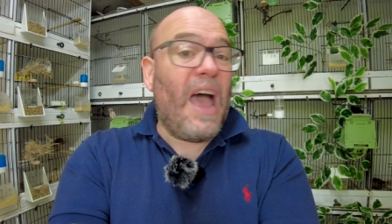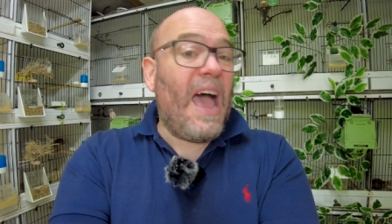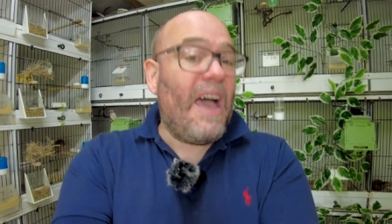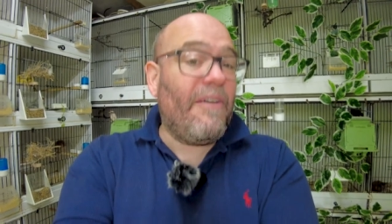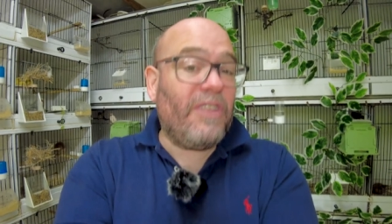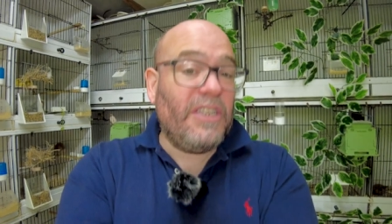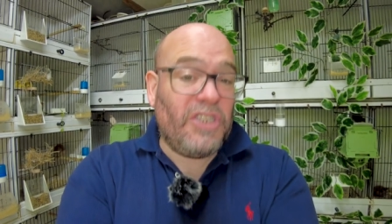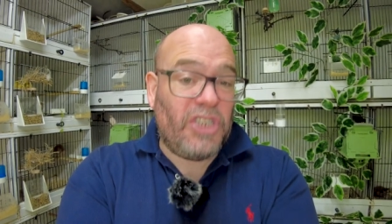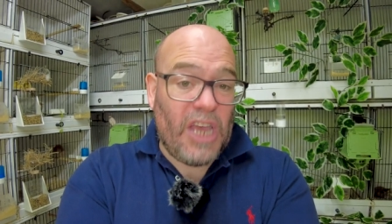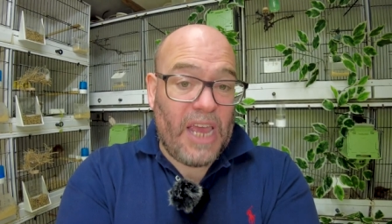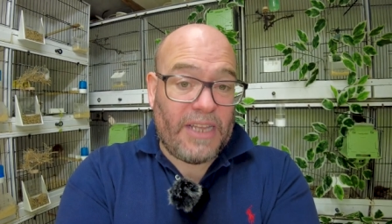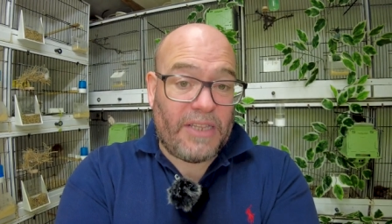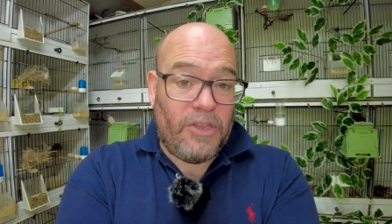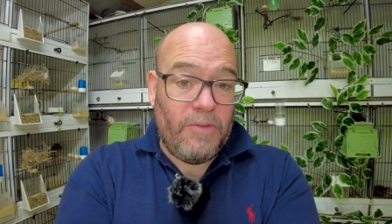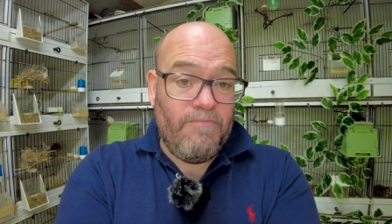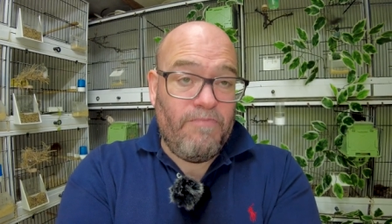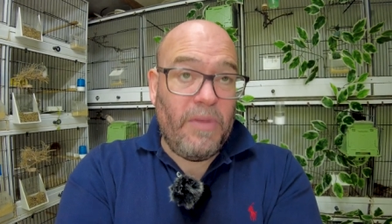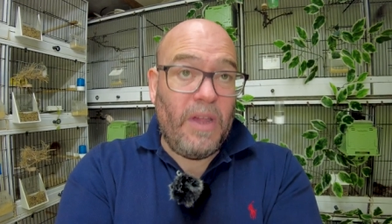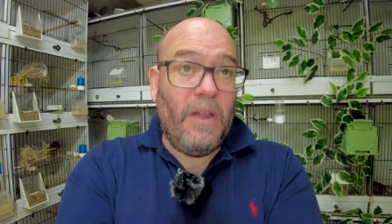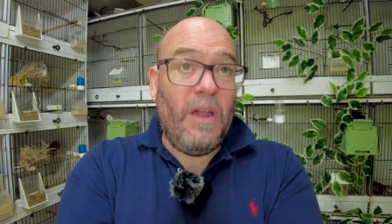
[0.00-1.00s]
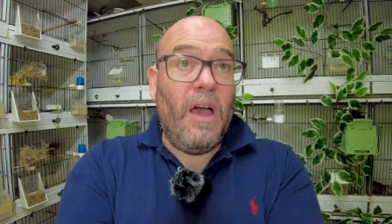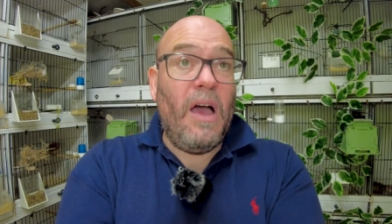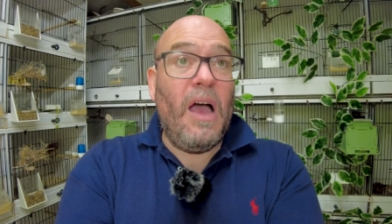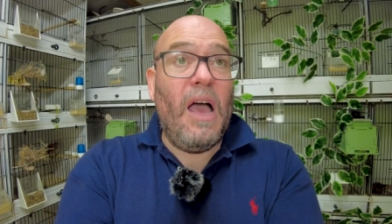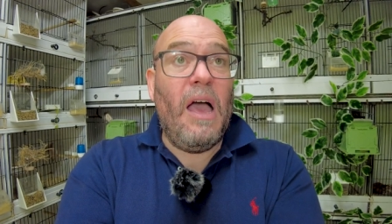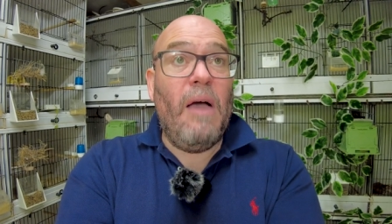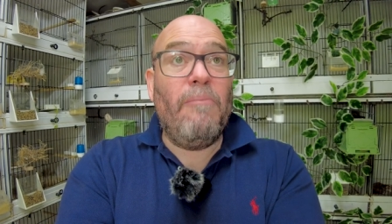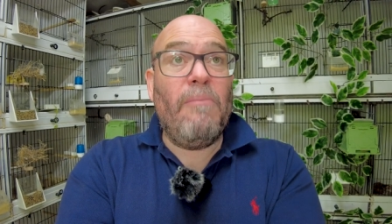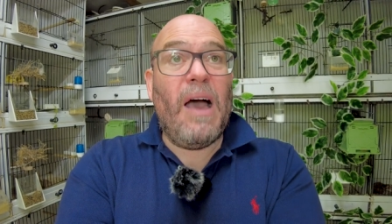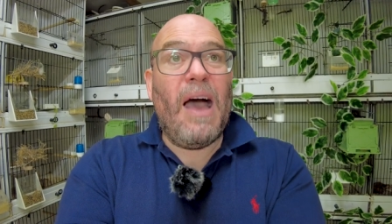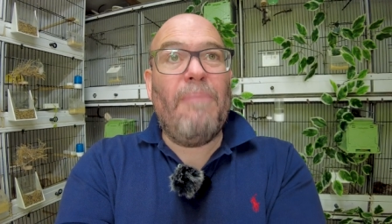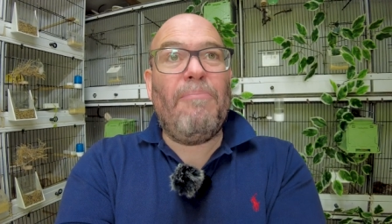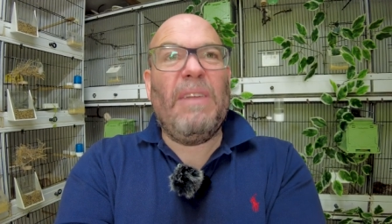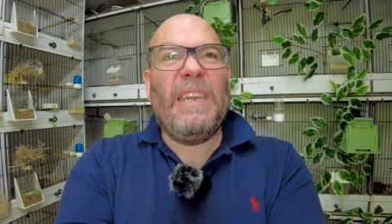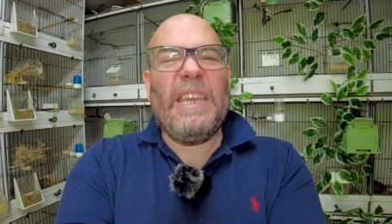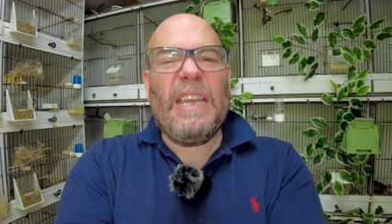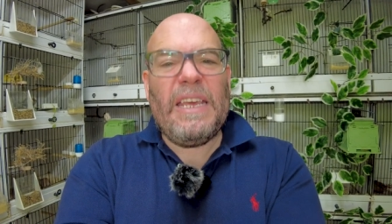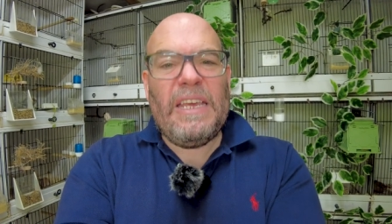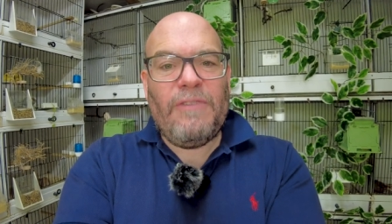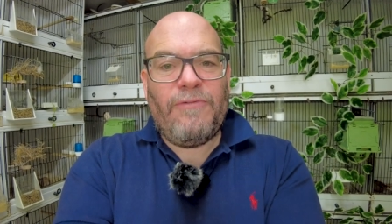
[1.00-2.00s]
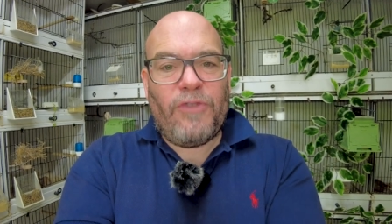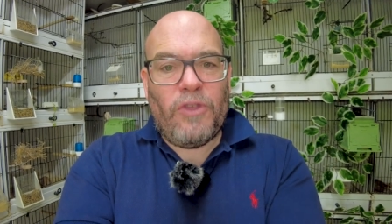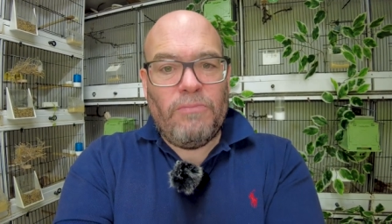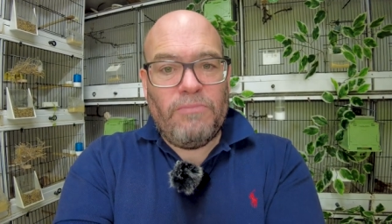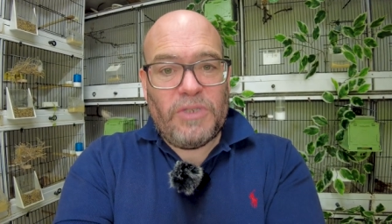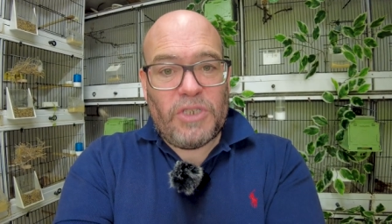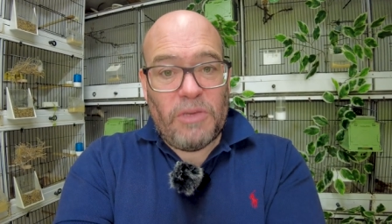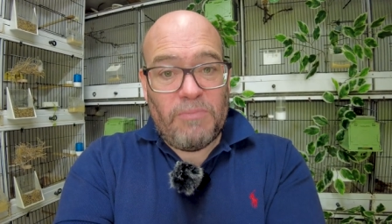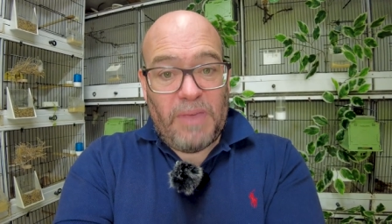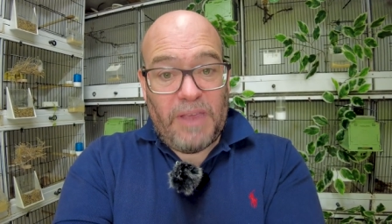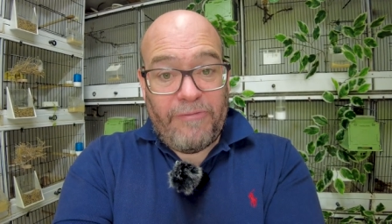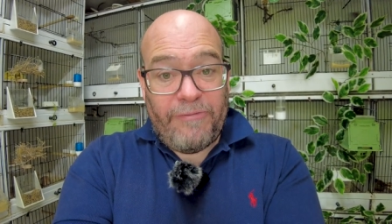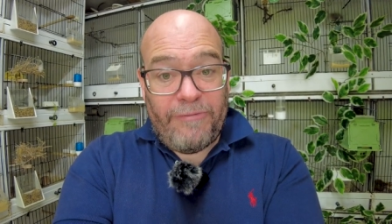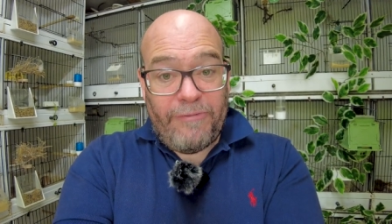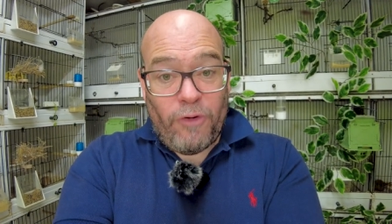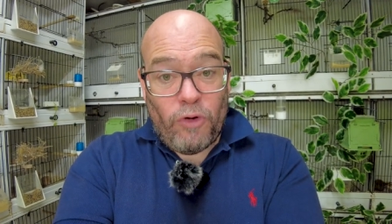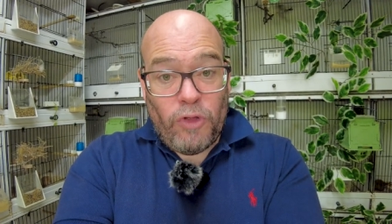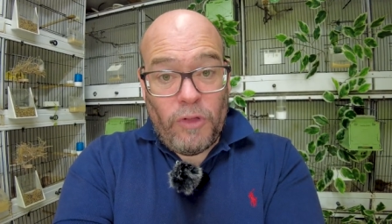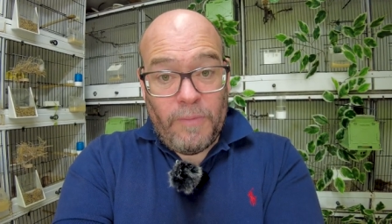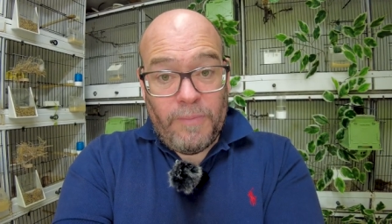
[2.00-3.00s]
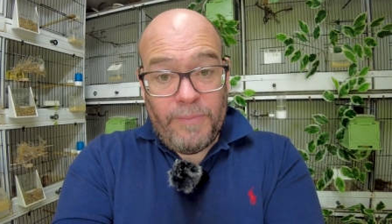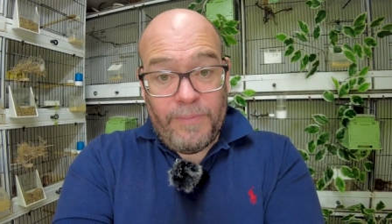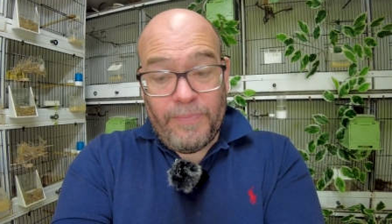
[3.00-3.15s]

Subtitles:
I haven't checked them. I believe them to be full,